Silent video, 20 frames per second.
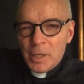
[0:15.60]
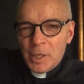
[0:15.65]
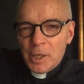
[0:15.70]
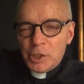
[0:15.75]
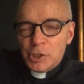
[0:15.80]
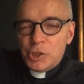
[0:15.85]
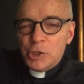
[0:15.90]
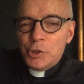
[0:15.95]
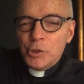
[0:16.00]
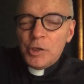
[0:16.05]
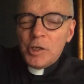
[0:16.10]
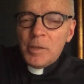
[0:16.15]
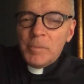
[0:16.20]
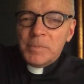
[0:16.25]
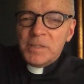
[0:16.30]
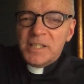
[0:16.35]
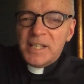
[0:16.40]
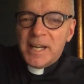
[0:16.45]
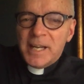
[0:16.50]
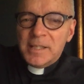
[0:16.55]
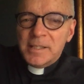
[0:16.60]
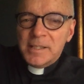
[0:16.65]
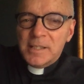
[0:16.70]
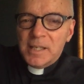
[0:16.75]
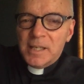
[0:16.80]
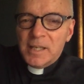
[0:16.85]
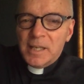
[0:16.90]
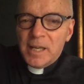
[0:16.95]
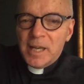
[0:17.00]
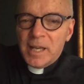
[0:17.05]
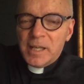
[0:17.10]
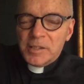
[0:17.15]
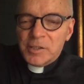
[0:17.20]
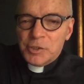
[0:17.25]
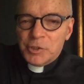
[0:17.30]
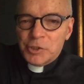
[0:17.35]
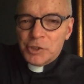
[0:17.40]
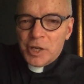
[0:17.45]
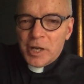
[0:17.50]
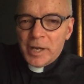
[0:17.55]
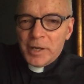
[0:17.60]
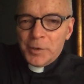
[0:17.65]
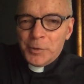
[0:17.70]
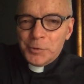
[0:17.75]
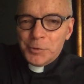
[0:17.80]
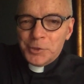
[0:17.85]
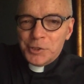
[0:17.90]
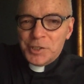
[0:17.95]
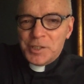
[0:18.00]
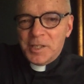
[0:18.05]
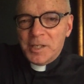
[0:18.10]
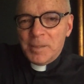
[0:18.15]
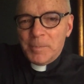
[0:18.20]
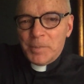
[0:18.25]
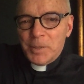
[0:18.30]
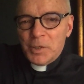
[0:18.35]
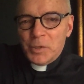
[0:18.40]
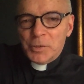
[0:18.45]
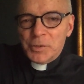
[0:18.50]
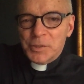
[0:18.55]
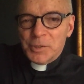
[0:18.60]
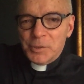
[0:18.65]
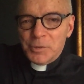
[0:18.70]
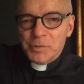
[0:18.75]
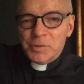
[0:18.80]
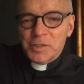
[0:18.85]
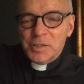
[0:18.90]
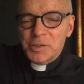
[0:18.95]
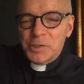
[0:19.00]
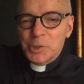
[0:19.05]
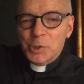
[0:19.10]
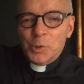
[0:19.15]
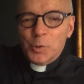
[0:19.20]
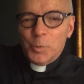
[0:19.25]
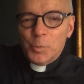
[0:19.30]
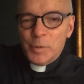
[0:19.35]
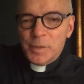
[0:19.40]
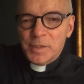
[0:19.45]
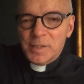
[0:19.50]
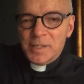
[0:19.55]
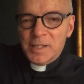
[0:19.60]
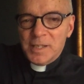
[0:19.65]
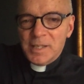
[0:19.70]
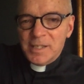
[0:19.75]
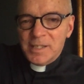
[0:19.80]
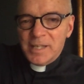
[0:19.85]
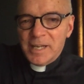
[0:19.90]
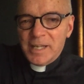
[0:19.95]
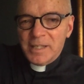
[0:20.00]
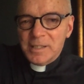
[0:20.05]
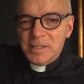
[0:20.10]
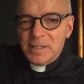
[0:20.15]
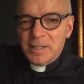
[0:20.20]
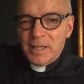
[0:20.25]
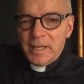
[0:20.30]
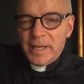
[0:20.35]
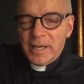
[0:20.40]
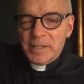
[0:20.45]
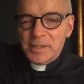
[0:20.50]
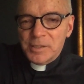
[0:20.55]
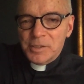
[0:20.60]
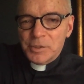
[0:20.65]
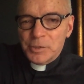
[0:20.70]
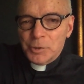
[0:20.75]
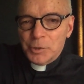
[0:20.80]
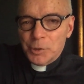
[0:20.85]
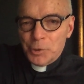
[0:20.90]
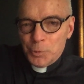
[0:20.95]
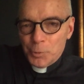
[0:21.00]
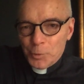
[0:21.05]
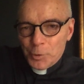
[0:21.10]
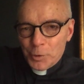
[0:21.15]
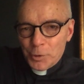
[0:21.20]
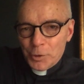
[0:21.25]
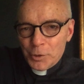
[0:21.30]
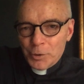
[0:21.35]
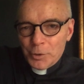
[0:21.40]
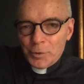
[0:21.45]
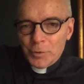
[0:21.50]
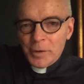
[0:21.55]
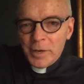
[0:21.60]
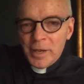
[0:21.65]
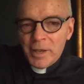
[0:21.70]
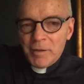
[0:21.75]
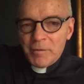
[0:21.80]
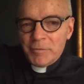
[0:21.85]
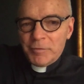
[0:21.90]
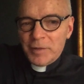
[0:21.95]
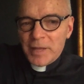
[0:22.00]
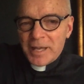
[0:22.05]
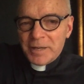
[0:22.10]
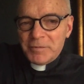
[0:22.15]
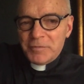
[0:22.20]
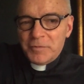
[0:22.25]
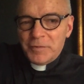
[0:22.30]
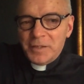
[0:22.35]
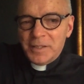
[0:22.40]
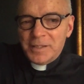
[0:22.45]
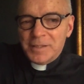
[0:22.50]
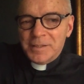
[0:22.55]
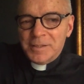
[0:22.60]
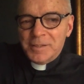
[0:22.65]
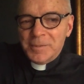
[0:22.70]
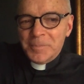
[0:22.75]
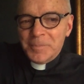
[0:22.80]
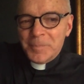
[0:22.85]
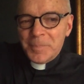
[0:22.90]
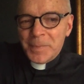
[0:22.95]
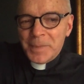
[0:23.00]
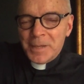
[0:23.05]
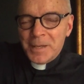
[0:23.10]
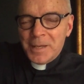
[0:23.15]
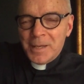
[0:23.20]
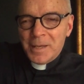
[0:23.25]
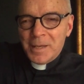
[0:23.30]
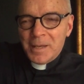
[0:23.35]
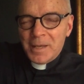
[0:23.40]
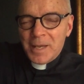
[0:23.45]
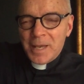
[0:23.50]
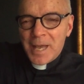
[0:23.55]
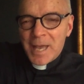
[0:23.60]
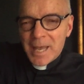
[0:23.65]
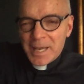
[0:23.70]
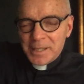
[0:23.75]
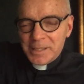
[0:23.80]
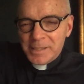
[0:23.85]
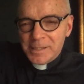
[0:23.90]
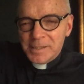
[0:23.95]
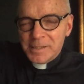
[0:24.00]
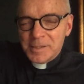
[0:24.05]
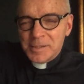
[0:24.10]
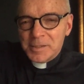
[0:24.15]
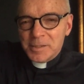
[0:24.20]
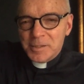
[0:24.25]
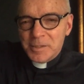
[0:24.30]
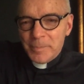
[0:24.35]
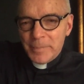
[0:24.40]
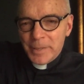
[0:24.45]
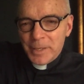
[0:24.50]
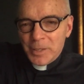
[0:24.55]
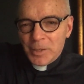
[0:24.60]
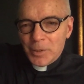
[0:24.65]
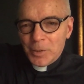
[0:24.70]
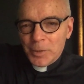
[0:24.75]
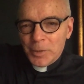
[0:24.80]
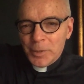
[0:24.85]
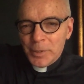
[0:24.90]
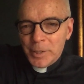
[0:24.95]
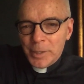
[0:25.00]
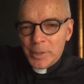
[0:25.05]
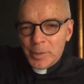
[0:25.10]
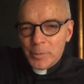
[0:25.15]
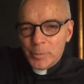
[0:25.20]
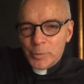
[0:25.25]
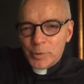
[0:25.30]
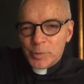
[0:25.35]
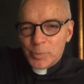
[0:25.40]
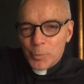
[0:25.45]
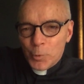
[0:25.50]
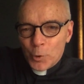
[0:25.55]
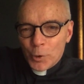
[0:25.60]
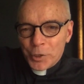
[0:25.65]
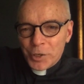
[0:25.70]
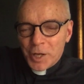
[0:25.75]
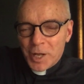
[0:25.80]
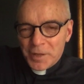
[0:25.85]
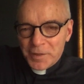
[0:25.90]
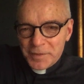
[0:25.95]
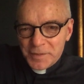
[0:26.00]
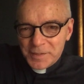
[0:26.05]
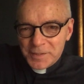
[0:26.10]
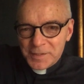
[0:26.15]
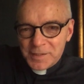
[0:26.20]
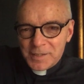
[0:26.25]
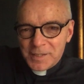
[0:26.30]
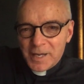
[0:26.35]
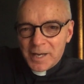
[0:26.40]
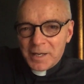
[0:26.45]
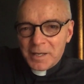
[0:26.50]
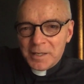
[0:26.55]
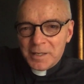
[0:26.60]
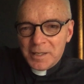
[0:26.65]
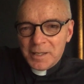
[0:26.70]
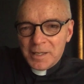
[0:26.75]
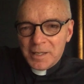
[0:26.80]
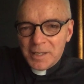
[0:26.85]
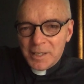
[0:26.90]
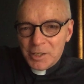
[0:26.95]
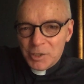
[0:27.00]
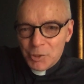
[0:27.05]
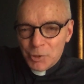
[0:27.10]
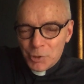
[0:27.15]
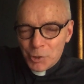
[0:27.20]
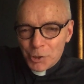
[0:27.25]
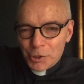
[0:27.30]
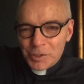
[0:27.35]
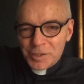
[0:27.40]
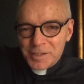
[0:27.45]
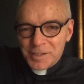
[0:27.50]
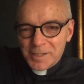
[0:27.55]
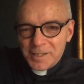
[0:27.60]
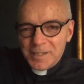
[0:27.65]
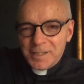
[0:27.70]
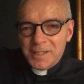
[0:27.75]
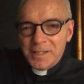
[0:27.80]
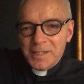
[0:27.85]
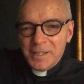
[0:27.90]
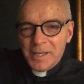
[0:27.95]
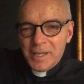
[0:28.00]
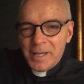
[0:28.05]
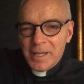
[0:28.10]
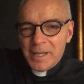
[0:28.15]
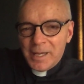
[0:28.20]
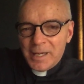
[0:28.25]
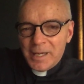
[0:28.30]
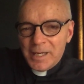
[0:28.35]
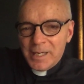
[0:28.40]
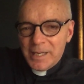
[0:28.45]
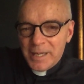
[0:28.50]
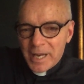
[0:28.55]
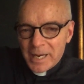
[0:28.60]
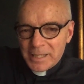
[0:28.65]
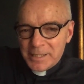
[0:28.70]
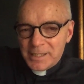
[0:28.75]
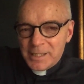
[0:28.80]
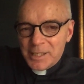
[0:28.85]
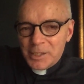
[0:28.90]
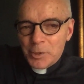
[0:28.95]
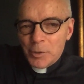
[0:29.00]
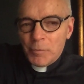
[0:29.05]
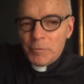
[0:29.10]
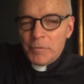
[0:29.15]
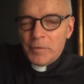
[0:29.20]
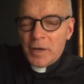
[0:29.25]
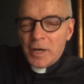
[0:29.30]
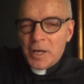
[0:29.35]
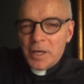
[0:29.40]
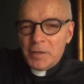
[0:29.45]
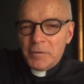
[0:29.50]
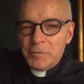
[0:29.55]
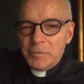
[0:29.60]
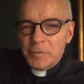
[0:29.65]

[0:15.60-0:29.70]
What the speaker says: She took up dancing as a child. She did it because her sister was in a dance class to cure her flat feet. Agnes DeMille was born on this day in New York City in 1905.